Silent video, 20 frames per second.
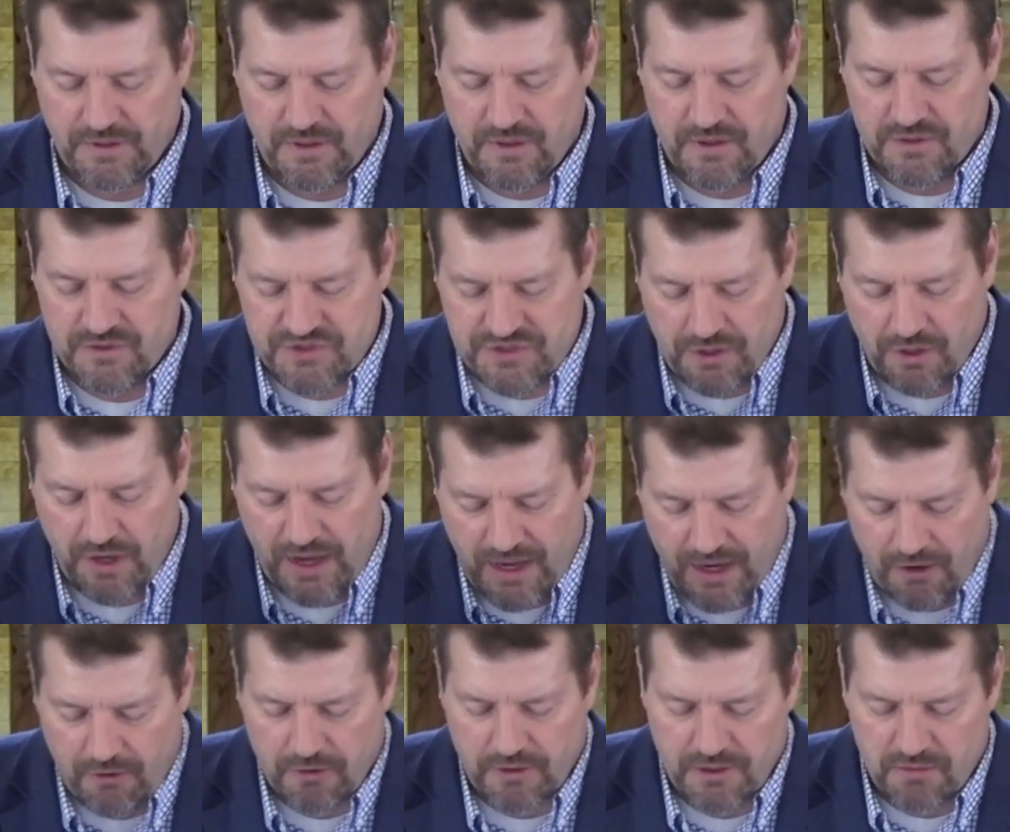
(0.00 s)
So
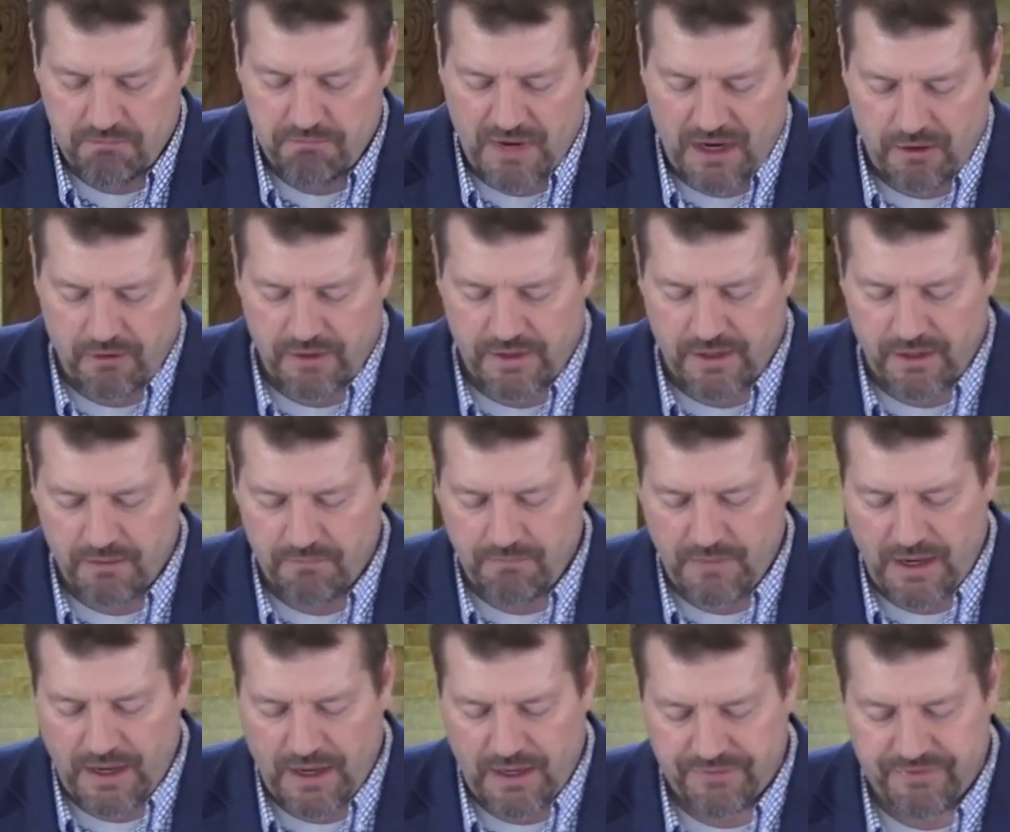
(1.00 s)
Aaron and
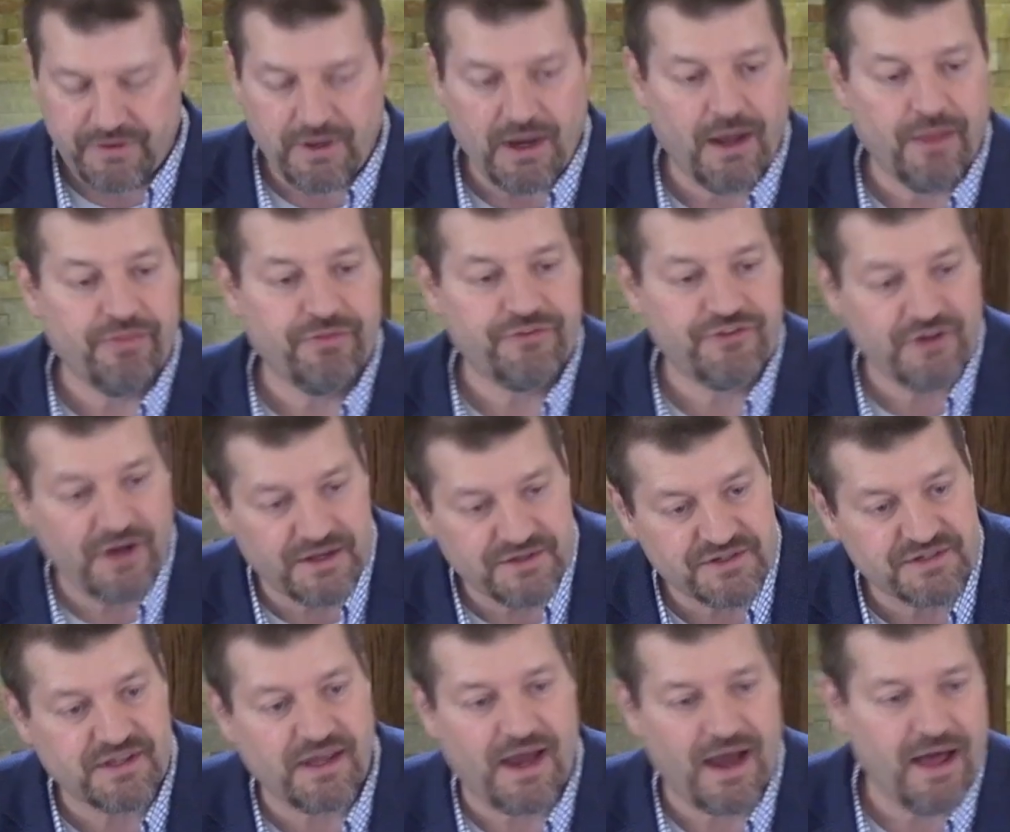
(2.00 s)
Miriam had done
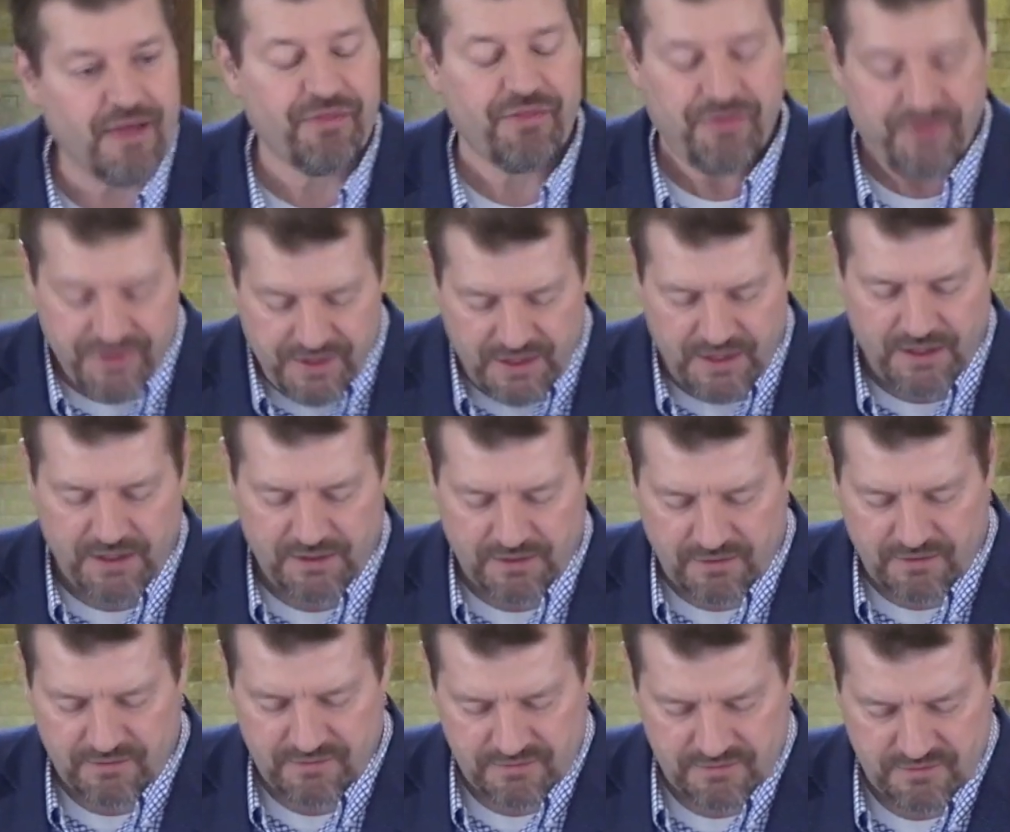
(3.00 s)
just that thing